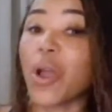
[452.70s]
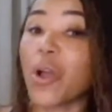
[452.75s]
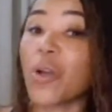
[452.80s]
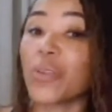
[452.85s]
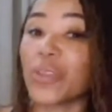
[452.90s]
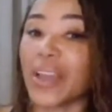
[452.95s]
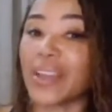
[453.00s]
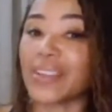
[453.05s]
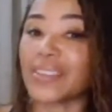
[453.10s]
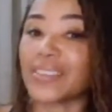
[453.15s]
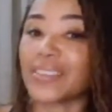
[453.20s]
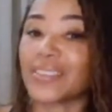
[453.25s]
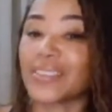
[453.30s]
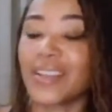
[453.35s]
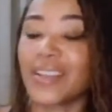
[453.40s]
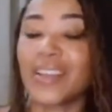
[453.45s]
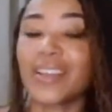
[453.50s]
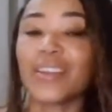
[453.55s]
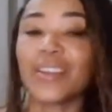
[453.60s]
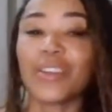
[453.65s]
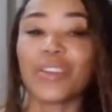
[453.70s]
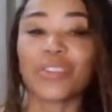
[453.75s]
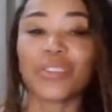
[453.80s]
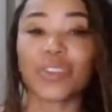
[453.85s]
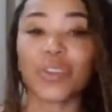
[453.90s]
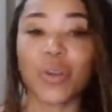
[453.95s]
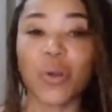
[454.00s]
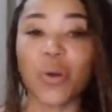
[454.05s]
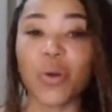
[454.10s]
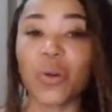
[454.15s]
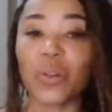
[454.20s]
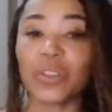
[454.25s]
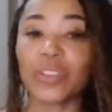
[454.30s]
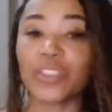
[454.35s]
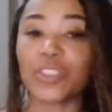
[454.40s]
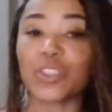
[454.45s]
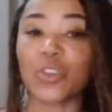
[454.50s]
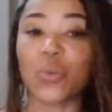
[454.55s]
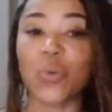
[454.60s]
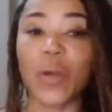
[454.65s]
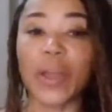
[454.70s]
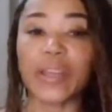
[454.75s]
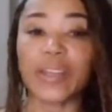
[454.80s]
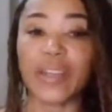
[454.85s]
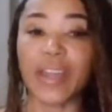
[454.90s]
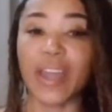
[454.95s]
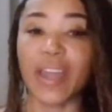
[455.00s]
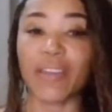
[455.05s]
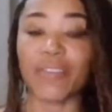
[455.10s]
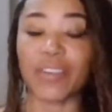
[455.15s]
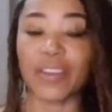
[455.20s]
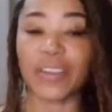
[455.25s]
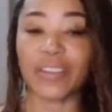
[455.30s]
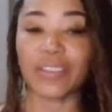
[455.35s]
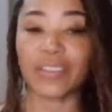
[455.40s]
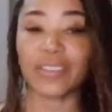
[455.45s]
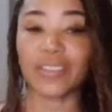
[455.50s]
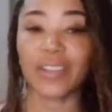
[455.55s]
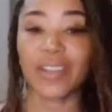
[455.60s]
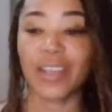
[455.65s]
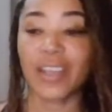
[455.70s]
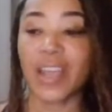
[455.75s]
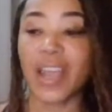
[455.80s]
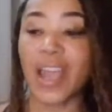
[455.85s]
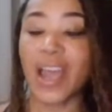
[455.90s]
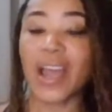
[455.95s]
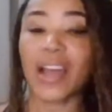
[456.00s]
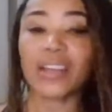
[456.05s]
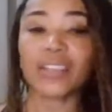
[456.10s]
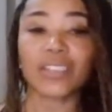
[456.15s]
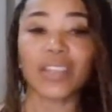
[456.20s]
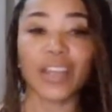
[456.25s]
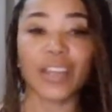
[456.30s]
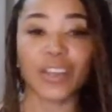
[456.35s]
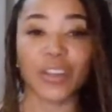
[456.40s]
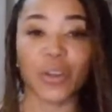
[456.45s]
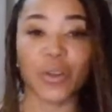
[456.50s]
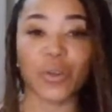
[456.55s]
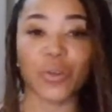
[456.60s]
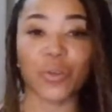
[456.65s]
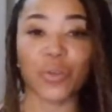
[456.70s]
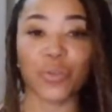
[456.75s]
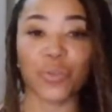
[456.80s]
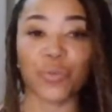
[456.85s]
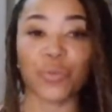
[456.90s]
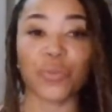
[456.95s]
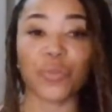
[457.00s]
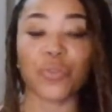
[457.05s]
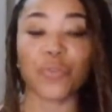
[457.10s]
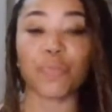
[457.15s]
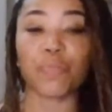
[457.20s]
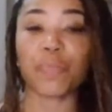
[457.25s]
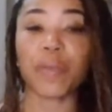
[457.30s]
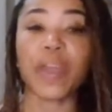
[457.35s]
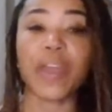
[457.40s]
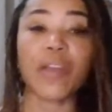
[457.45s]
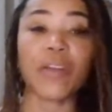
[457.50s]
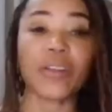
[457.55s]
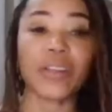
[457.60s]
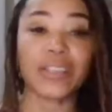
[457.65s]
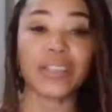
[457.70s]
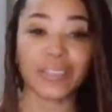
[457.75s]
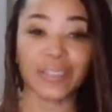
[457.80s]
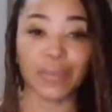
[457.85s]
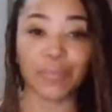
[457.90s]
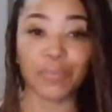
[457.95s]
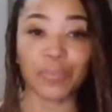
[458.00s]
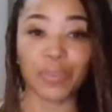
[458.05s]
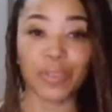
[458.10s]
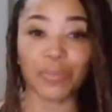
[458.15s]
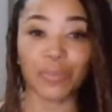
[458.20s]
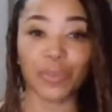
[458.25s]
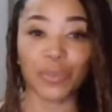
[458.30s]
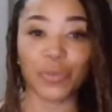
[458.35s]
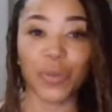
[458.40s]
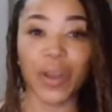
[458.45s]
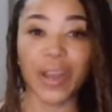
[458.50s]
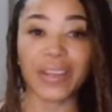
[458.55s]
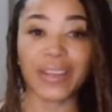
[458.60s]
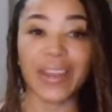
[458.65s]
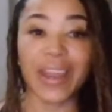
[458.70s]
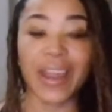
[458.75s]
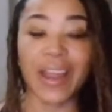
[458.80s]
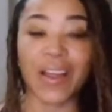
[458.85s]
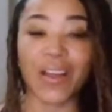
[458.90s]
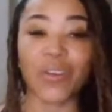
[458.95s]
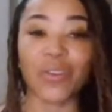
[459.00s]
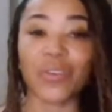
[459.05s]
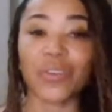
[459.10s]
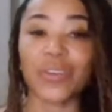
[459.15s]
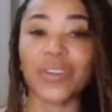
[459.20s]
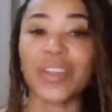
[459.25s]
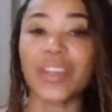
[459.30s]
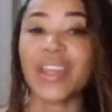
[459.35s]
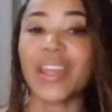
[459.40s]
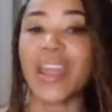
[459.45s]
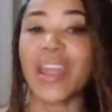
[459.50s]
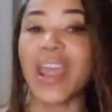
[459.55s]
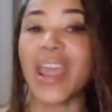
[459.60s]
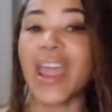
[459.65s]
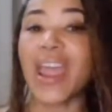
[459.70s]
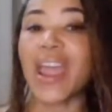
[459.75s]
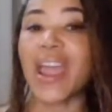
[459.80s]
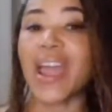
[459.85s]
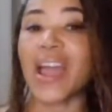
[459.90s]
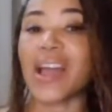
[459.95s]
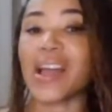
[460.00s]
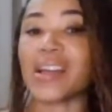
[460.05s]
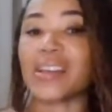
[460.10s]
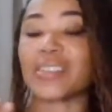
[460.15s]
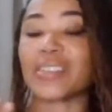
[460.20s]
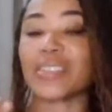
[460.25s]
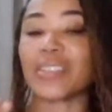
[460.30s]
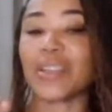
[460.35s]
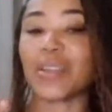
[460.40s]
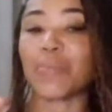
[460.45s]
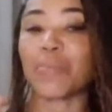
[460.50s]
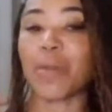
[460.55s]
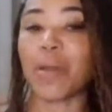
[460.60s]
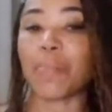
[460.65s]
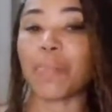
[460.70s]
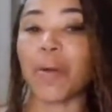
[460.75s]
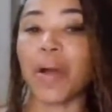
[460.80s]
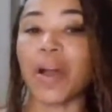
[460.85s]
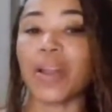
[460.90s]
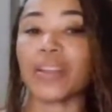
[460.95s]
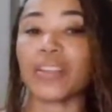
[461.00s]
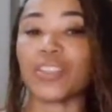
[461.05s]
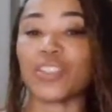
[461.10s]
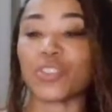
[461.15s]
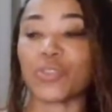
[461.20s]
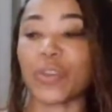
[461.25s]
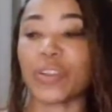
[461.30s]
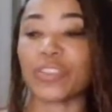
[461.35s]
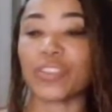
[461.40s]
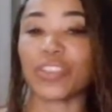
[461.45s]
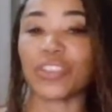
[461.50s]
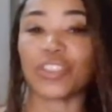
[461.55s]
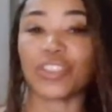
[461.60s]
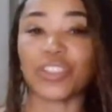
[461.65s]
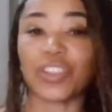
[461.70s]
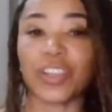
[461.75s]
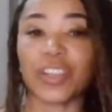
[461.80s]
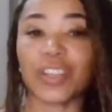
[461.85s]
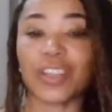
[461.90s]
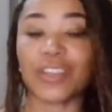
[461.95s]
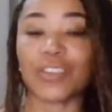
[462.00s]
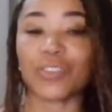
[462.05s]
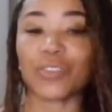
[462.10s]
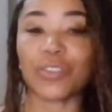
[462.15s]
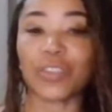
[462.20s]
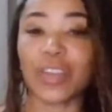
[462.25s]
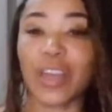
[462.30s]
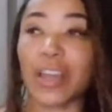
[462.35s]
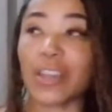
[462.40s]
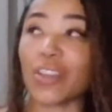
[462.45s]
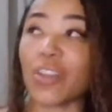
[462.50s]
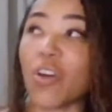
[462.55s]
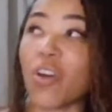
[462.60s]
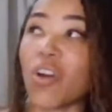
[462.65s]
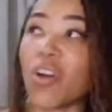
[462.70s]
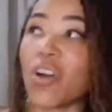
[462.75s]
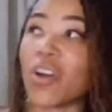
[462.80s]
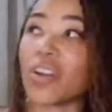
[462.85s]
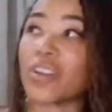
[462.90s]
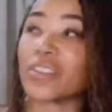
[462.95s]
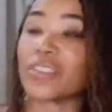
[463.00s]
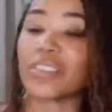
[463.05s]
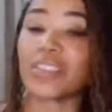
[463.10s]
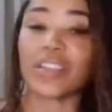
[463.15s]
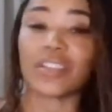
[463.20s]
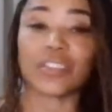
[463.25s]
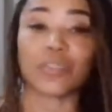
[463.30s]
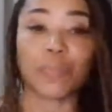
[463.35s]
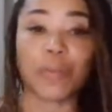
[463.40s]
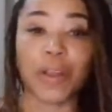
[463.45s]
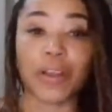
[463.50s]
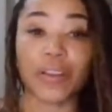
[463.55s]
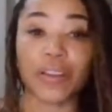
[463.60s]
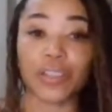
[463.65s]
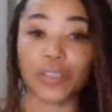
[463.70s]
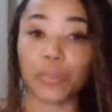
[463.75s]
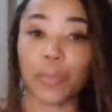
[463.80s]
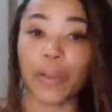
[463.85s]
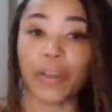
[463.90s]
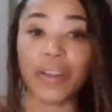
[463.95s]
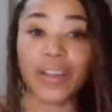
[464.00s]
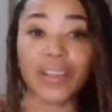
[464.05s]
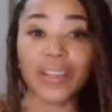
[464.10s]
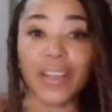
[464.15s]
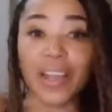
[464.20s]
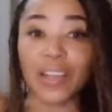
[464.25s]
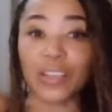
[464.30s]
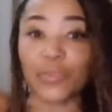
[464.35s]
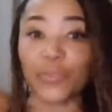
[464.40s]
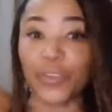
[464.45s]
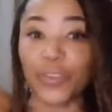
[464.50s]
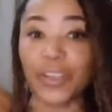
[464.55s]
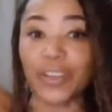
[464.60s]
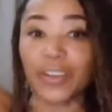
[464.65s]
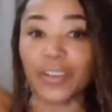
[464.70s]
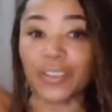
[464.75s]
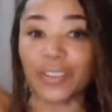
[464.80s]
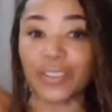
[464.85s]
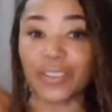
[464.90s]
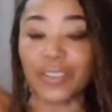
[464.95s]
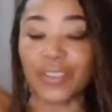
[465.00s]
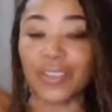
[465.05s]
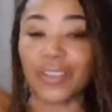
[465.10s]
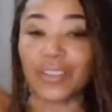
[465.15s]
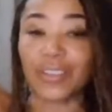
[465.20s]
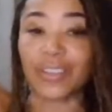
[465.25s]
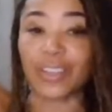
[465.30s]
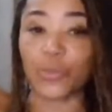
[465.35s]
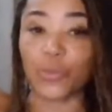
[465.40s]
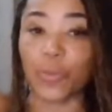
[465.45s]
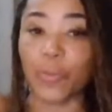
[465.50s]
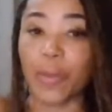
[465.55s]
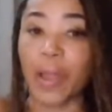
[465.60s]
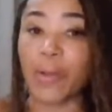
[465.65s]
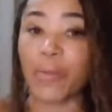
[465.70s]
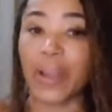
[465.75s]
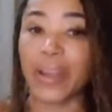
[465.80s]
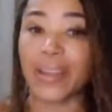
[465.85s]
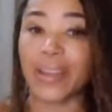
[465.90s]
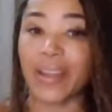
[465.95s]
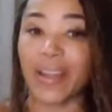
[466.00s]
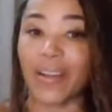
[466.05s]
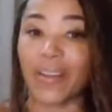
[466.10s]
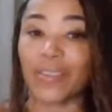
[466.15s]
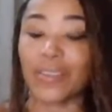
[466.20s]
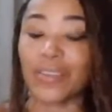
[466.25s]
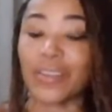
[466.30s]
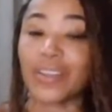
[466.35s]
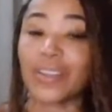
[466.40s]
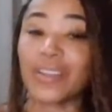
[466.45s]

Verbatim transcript: will. Oh, yes. The goal is quite evident as I go through peri-symptoms right now, and my body's transitioning into that long stage of peri, because peri can last for years. That's where I'm at right now.